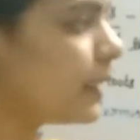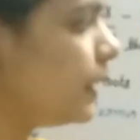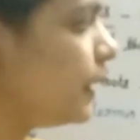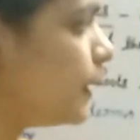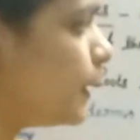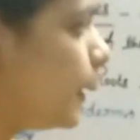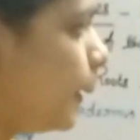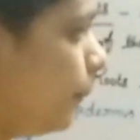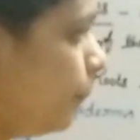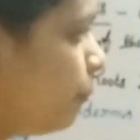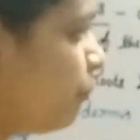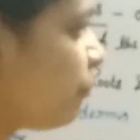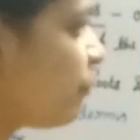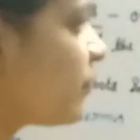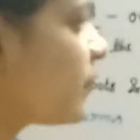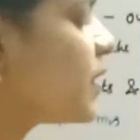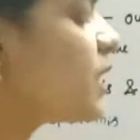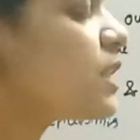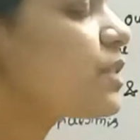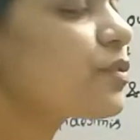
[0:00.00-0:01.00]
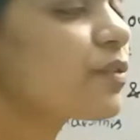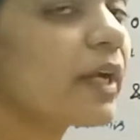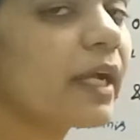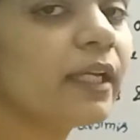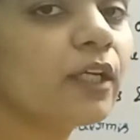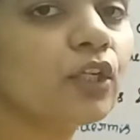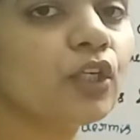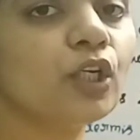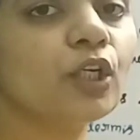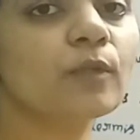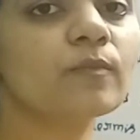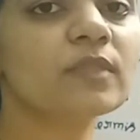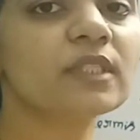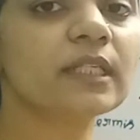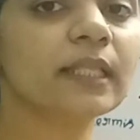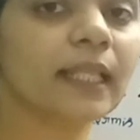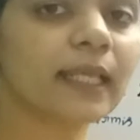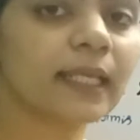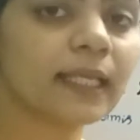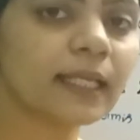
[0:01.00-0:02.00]
Here, these
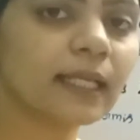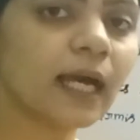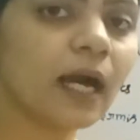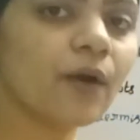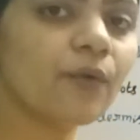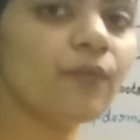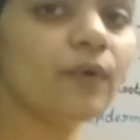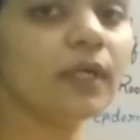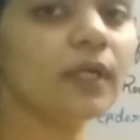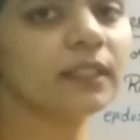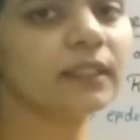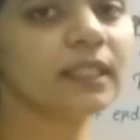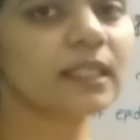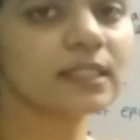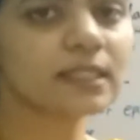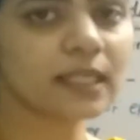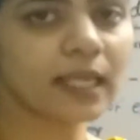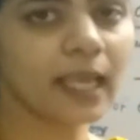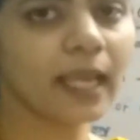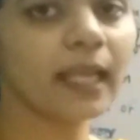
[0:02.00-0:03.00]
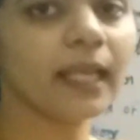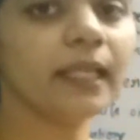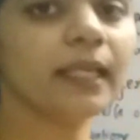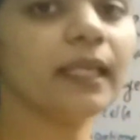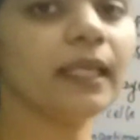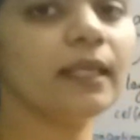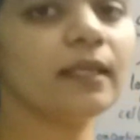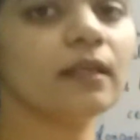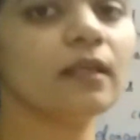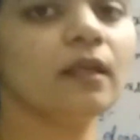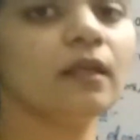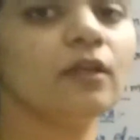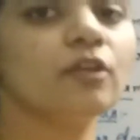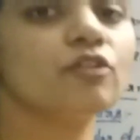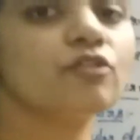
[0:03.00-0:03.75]
trichomes, they cover these hairy,